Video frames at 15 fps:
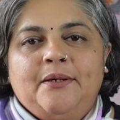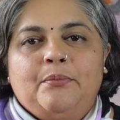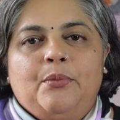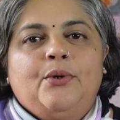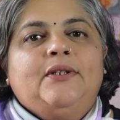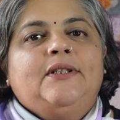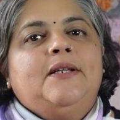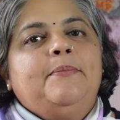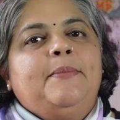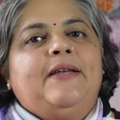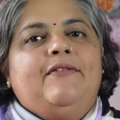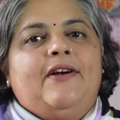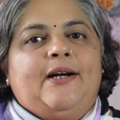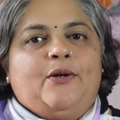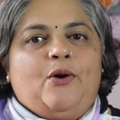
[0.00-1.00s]
the book The
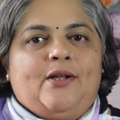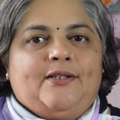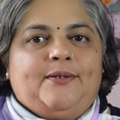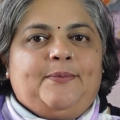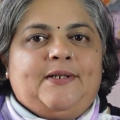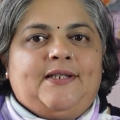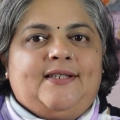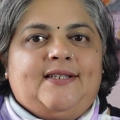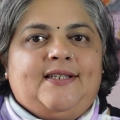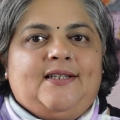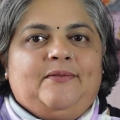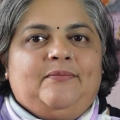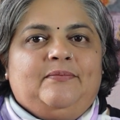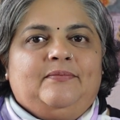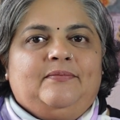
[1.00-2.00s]
Mewad Conspiracy?
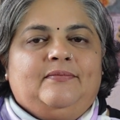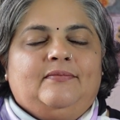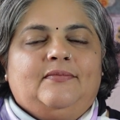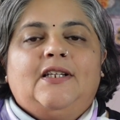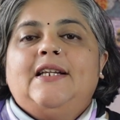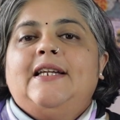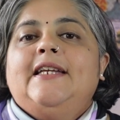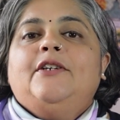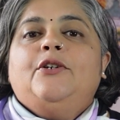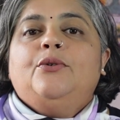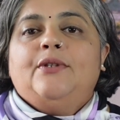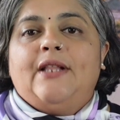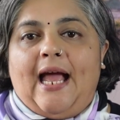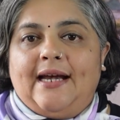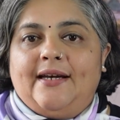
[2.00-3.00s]
The link
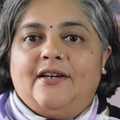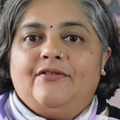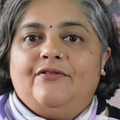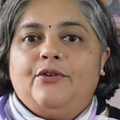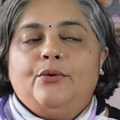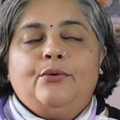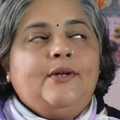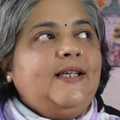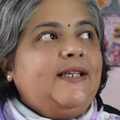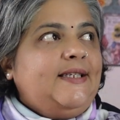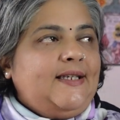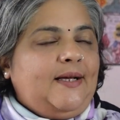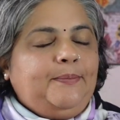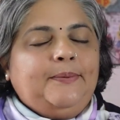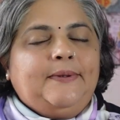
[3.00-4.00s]
to that review
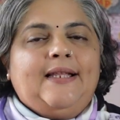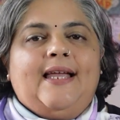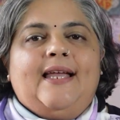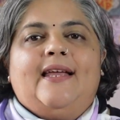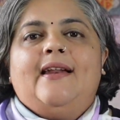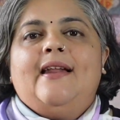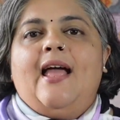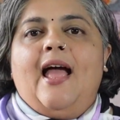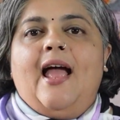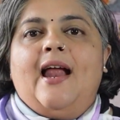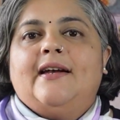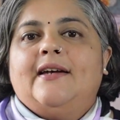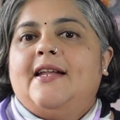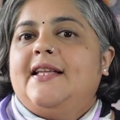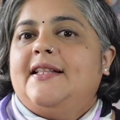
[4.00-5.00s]
is up there
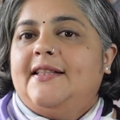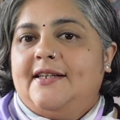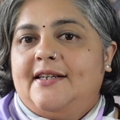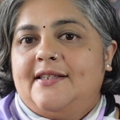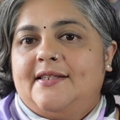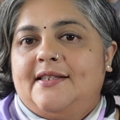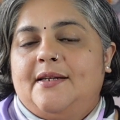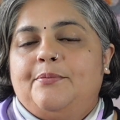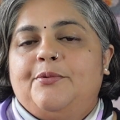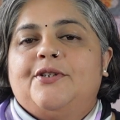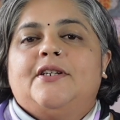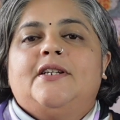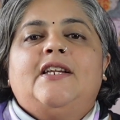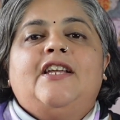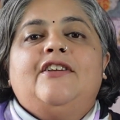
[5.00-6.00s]
and in the
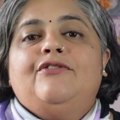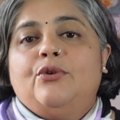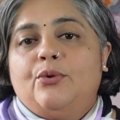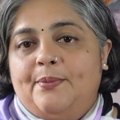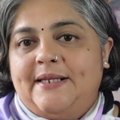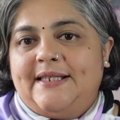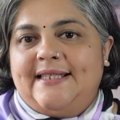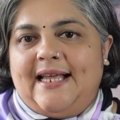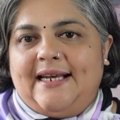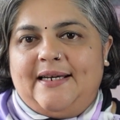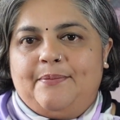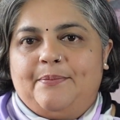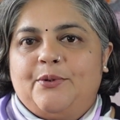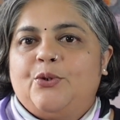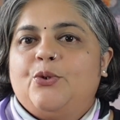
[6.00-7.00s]
description if you missed that
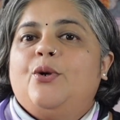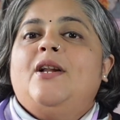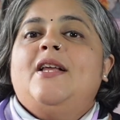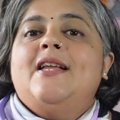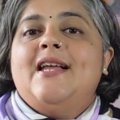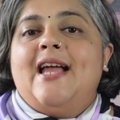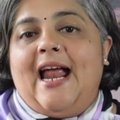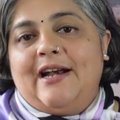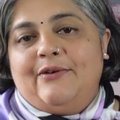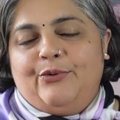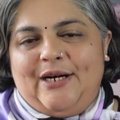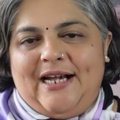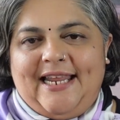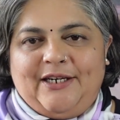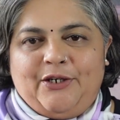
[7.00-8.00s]
episode and
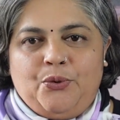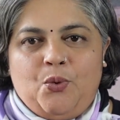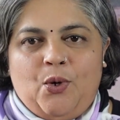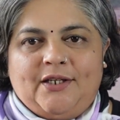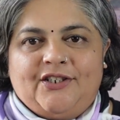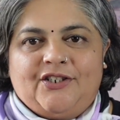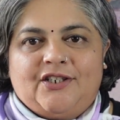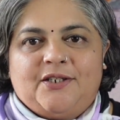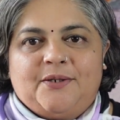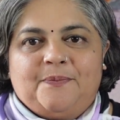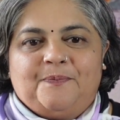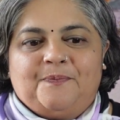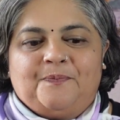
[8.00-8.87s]
would like to watch it.